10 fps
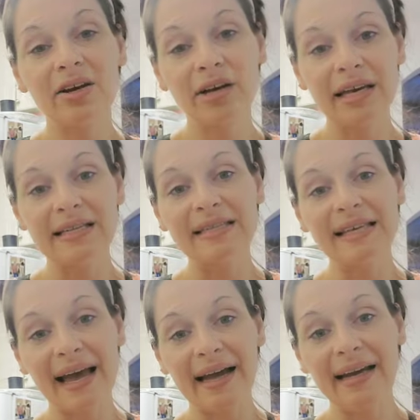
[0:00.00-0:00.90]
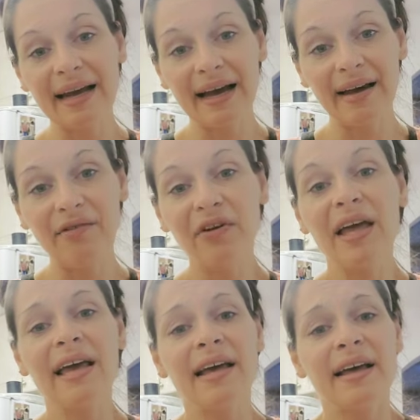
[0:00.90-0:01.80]
your kids can have
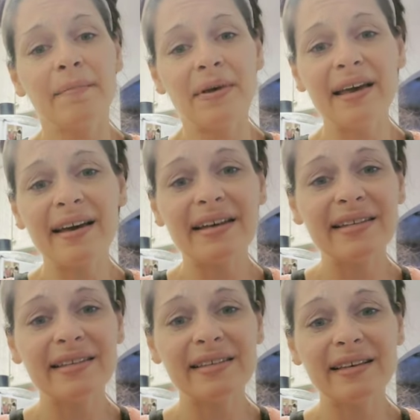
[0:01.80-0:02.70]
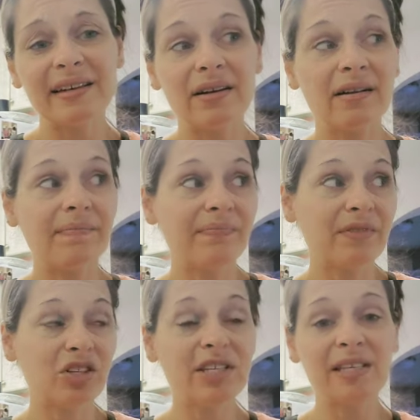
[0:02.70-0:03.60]
because
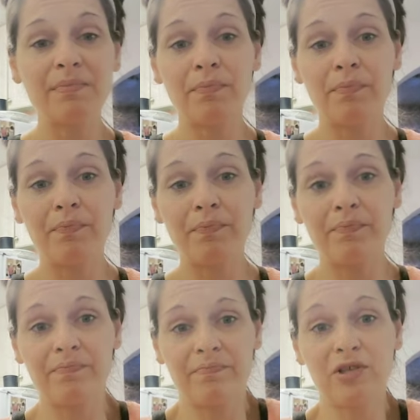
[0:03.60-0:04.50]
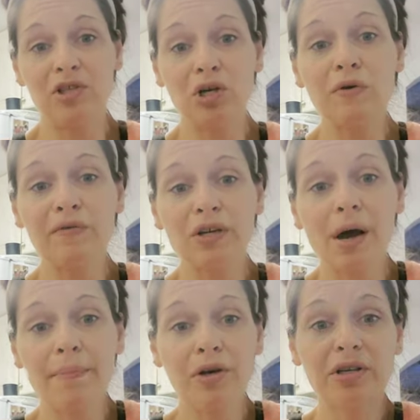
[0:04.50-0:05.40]
just
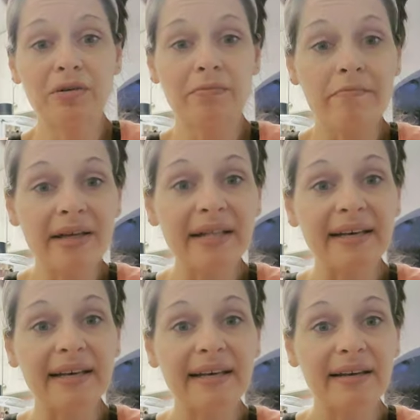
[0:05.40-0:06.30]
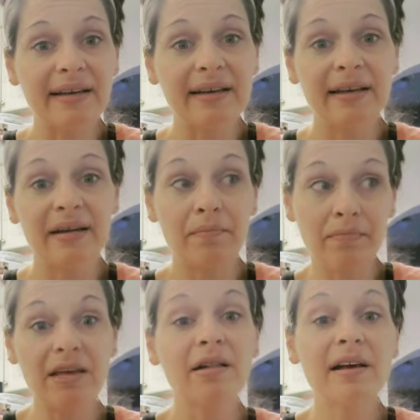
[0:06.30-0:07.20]
stovetop cooked millet
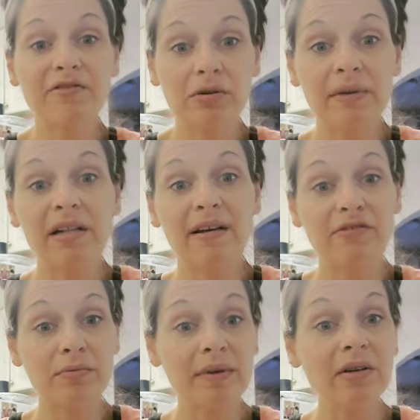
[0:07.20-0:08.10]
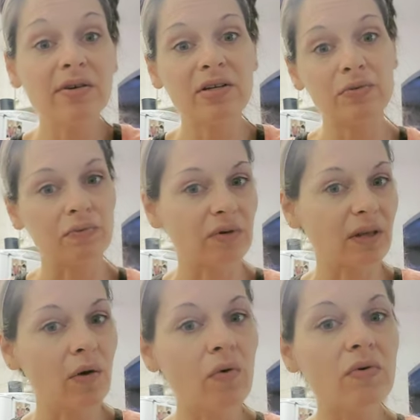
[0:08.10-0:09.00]
meal after meal after meal gets
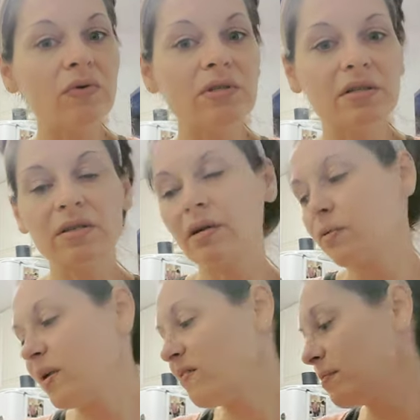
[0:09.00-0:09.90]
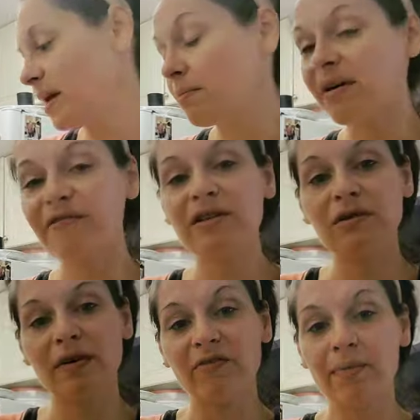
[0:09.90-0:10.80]
really old. So we've made
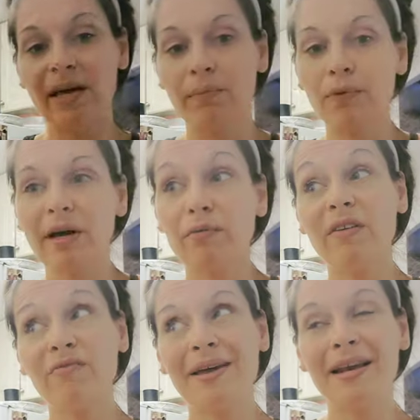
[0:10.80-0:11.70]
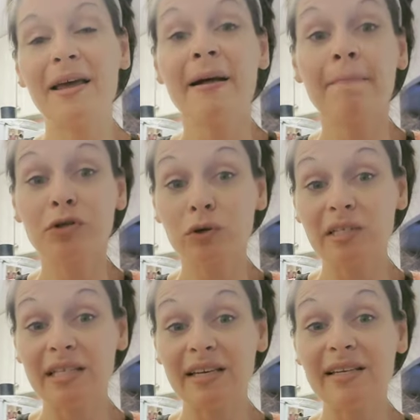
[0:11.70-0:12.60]
muffins, we've made bread, we've made
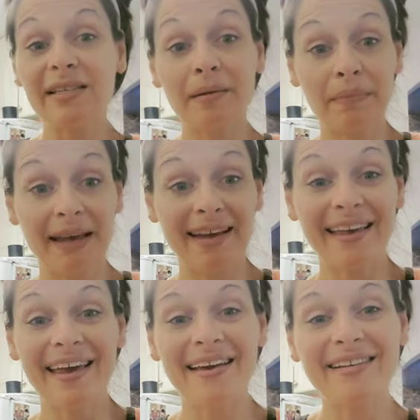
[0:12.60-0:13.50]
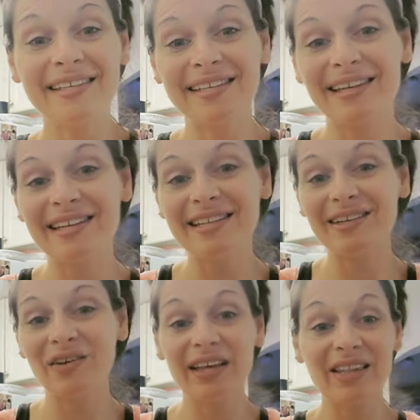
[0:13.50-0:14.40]
tortillas and pancakes. And
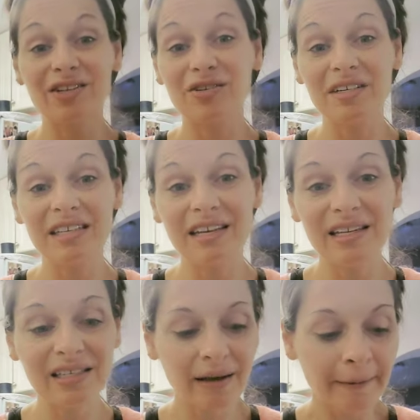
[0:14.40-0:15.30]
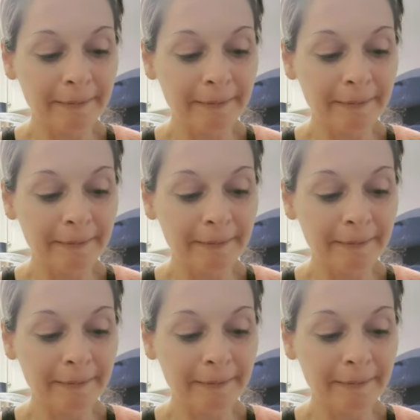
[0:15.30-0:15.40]
so like the tortillas,